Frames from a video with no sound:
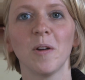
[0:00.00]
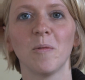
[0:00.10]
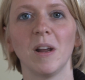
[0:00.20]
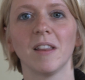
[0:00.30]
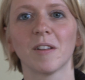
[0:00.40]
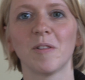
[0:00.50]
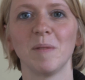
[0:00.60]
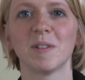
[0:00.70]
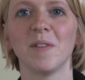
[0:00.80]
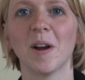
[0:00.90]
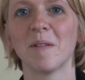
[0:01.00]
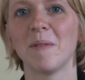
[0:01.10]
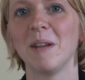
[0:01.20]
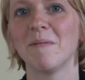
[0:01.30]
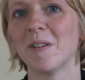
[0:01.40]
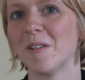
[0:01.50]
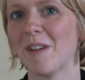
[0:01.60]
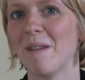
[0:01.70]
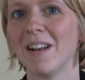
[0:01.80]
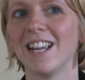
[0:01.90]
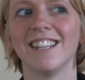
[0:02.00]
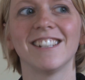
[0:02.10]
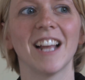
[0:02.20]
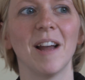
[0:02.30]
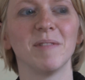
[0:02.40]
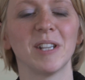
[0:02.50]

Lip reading: with groups of young people or families